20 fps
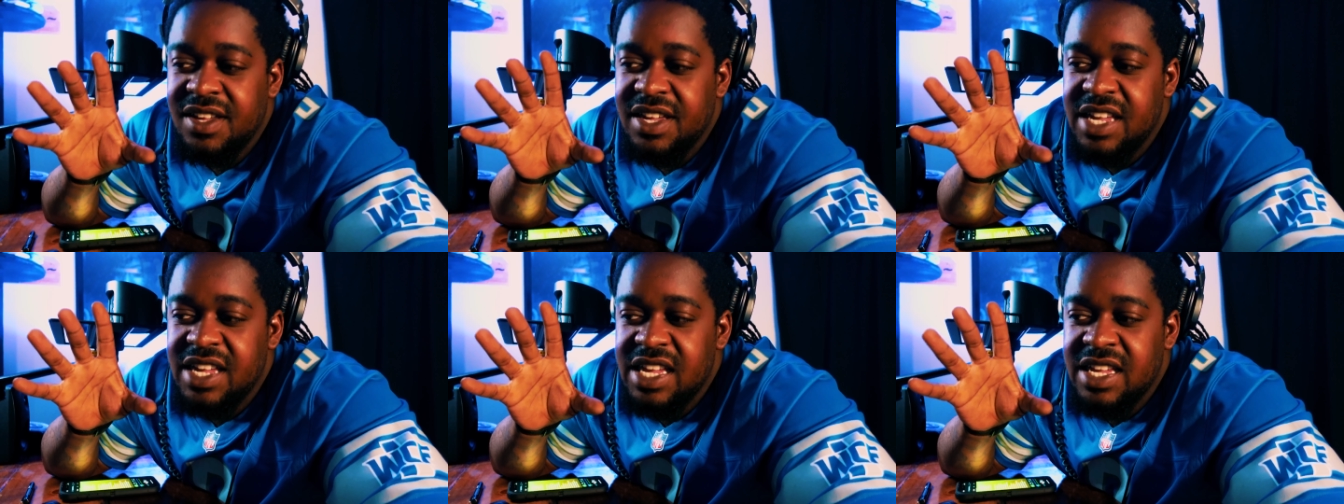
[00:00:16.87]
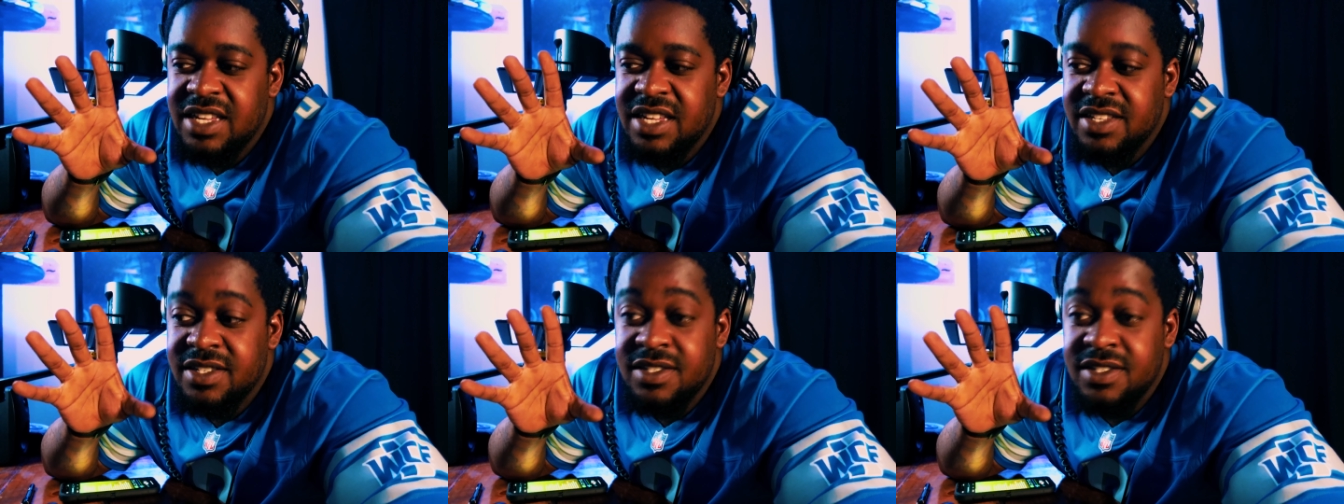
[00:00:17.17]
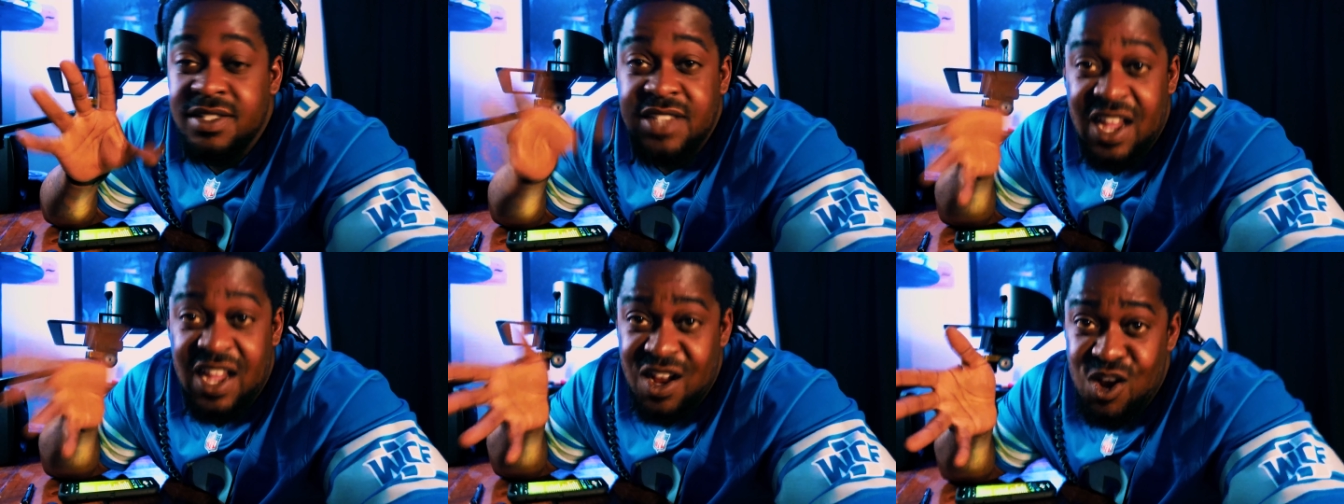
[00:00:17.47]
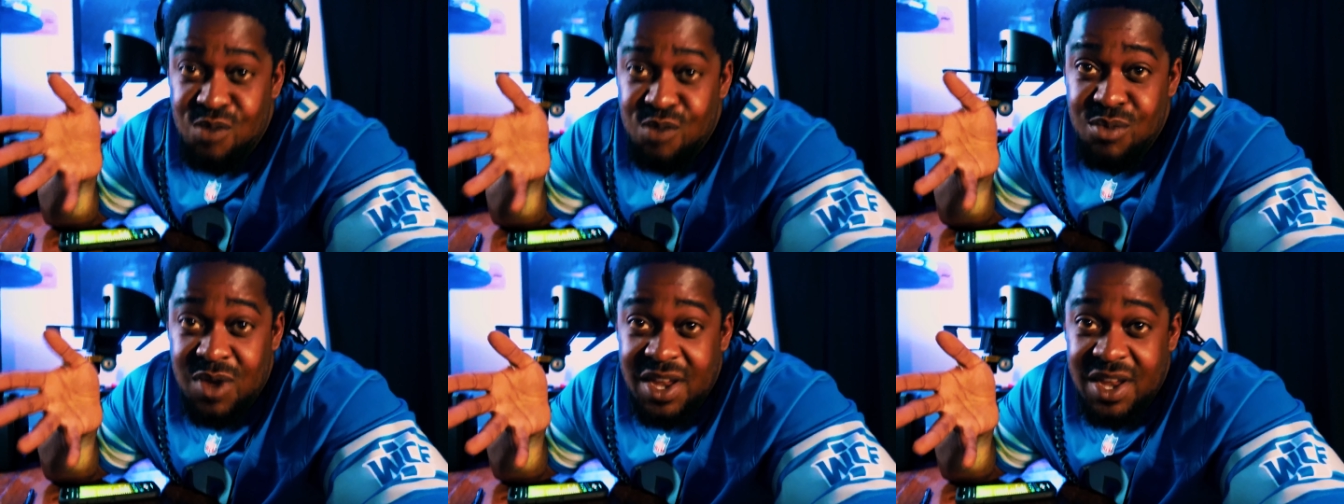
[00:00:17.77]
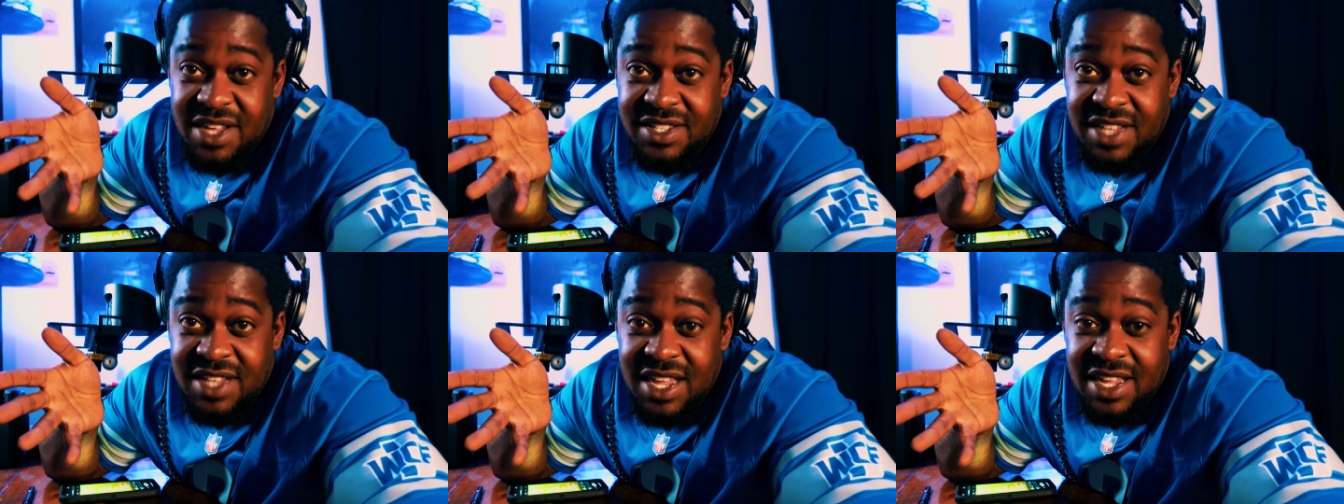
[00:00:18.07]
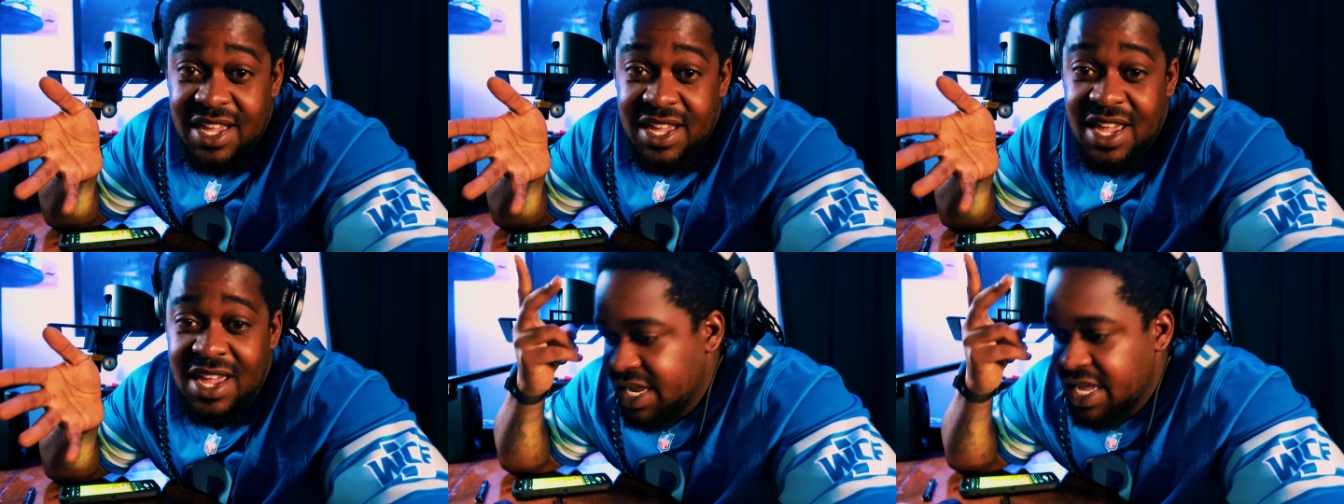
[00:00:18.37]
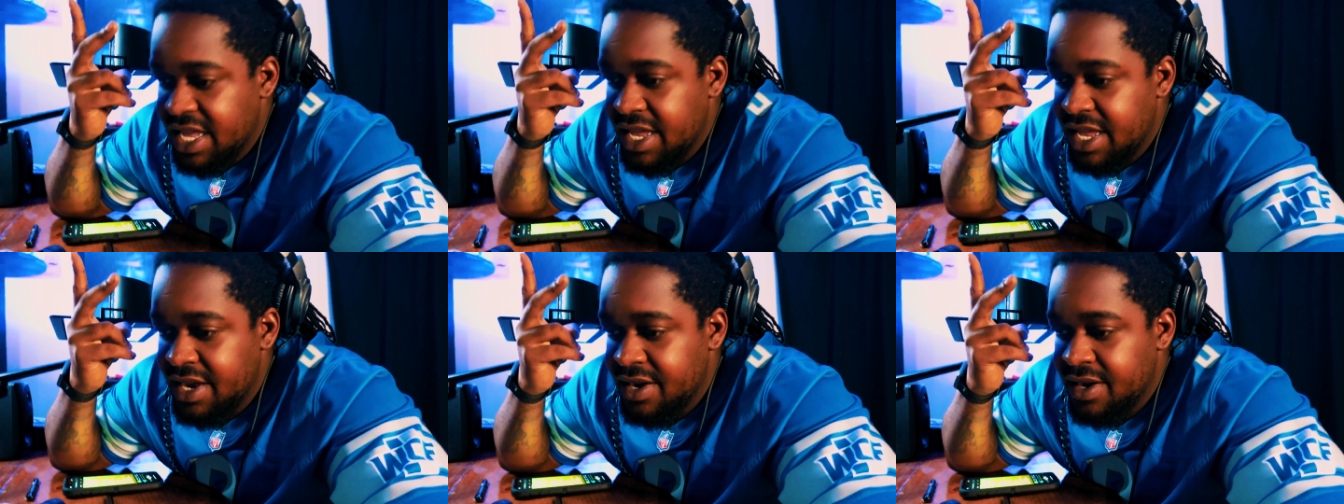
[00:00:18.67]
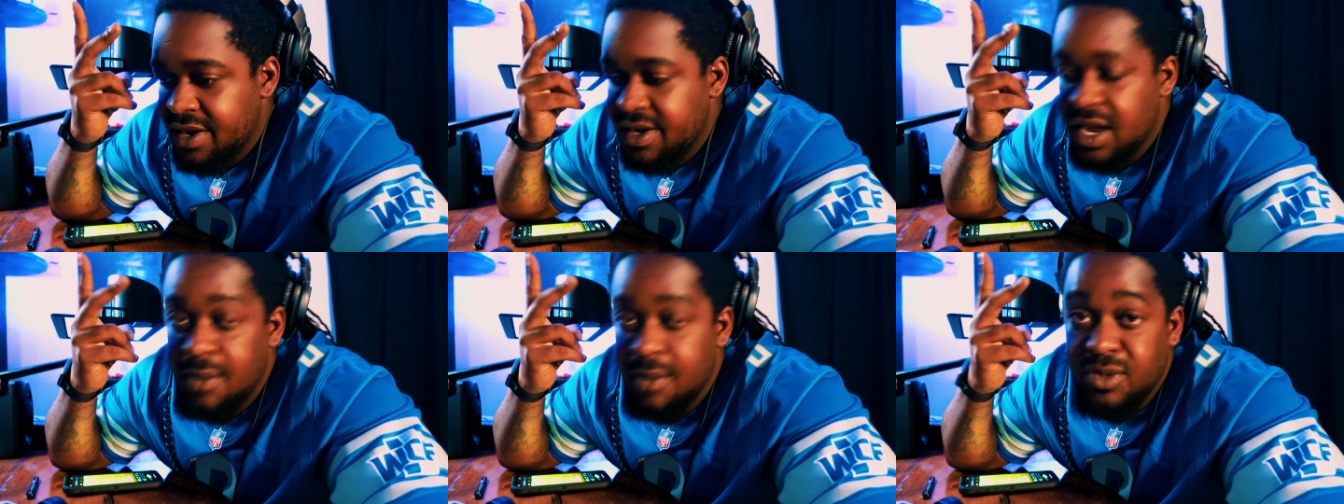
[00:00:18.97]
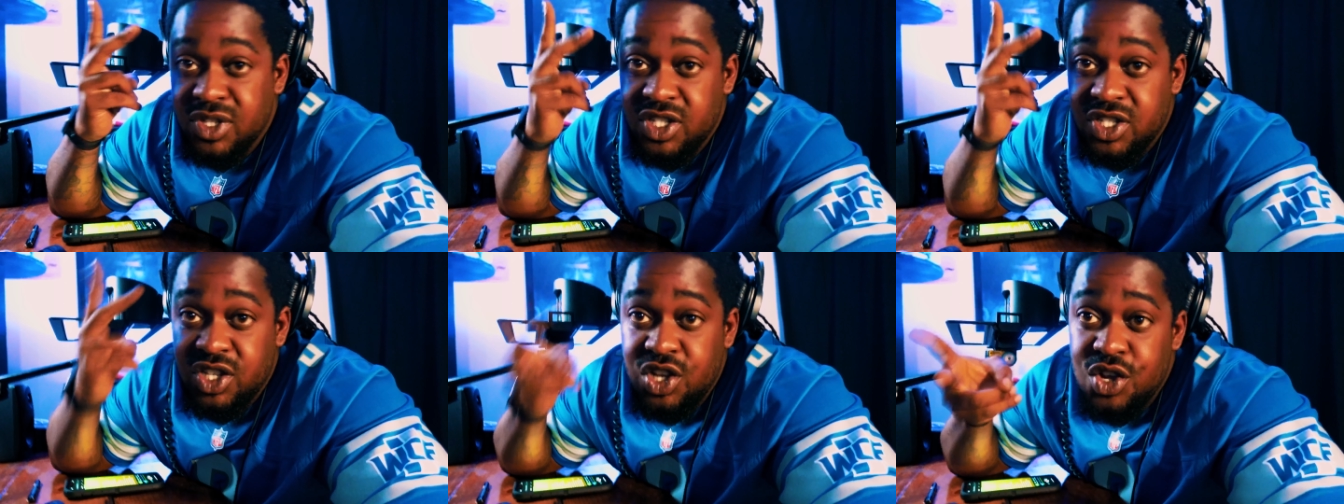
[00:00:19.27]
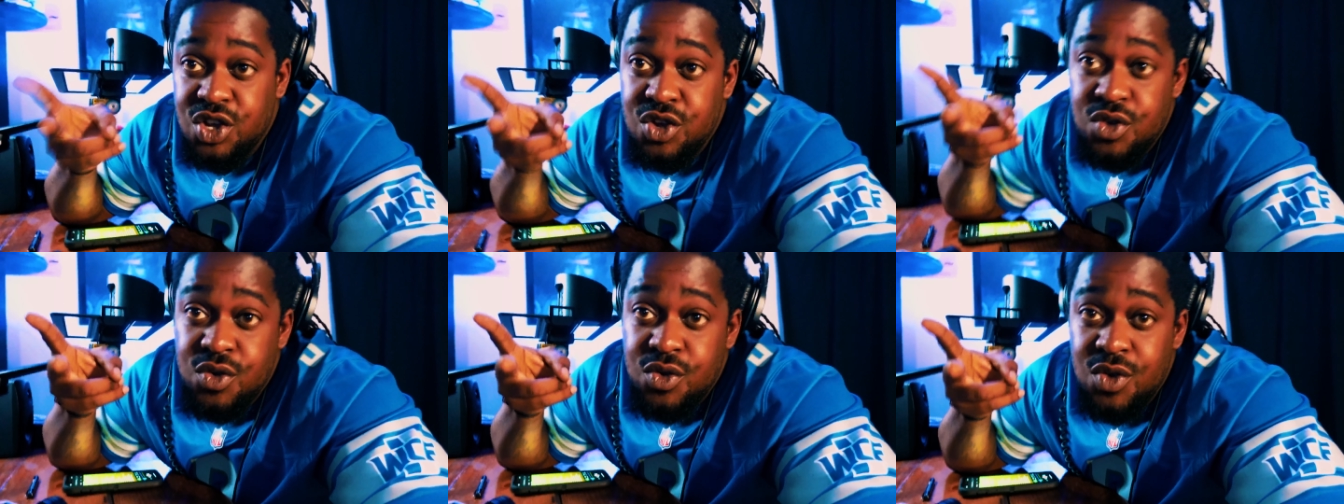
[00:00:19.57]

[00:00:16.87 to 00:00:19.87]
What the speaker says: as terrible as I can, and number 2,